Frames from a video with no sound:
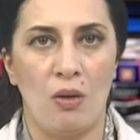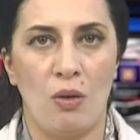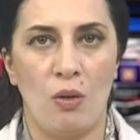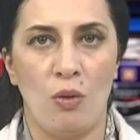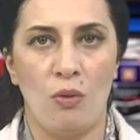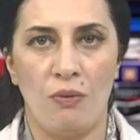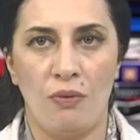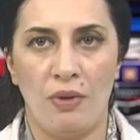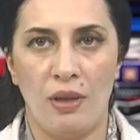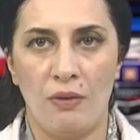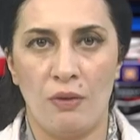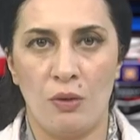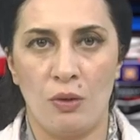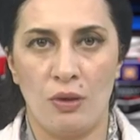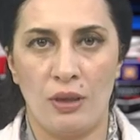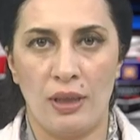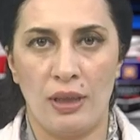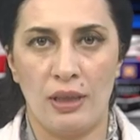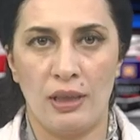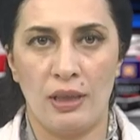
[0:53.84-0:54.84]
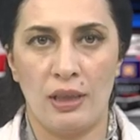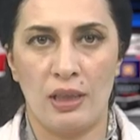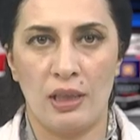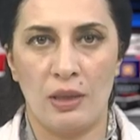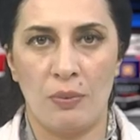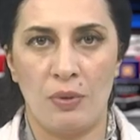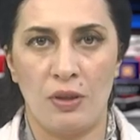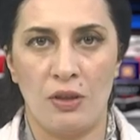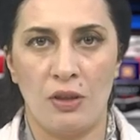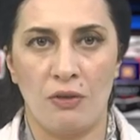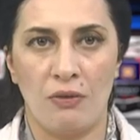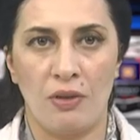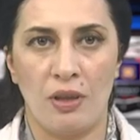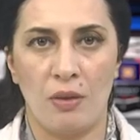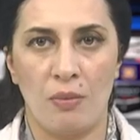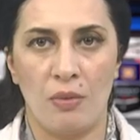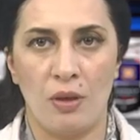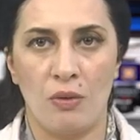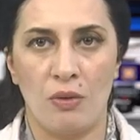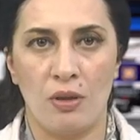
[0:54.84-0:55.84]
On 5 July, the speech of
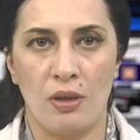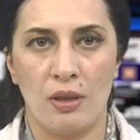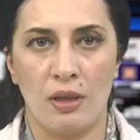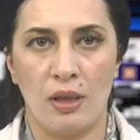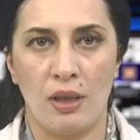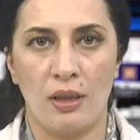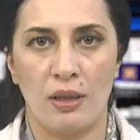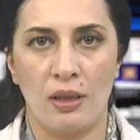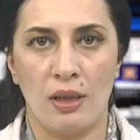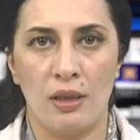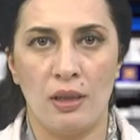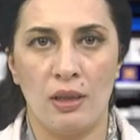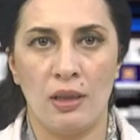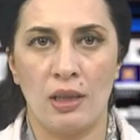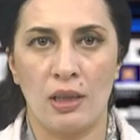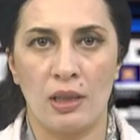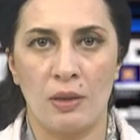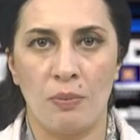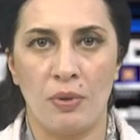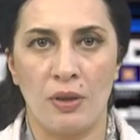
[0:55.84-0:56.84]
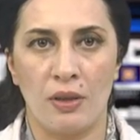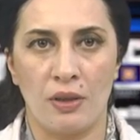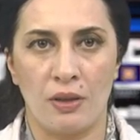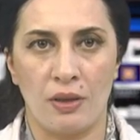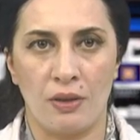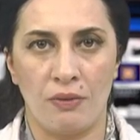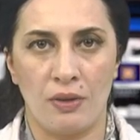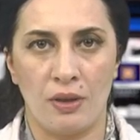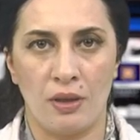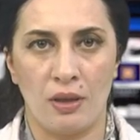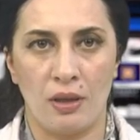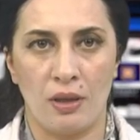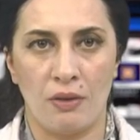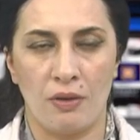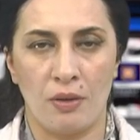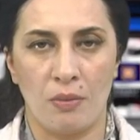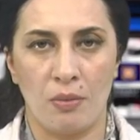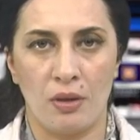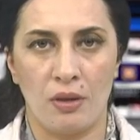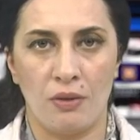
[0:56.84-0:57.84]
Armine, the Speaker of the
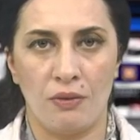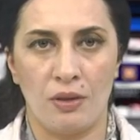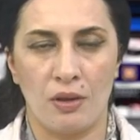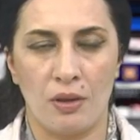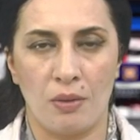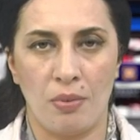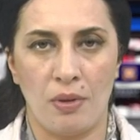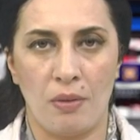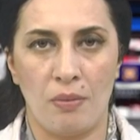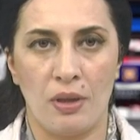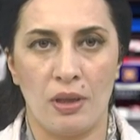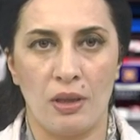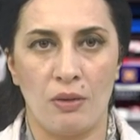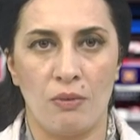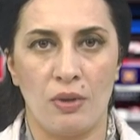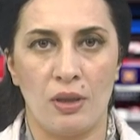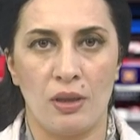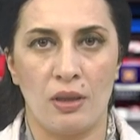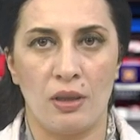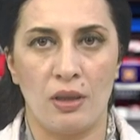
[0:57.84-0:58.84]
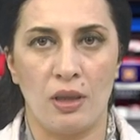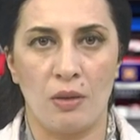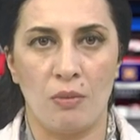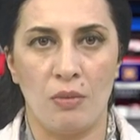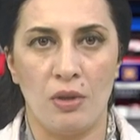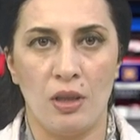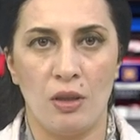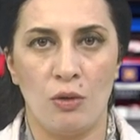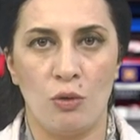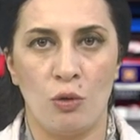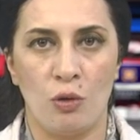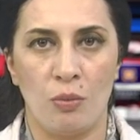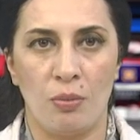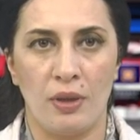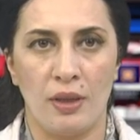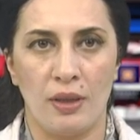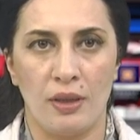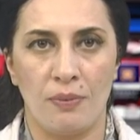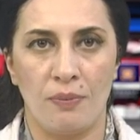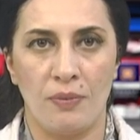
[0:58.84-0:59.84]
Government of the Republic of Western Armenia, took place.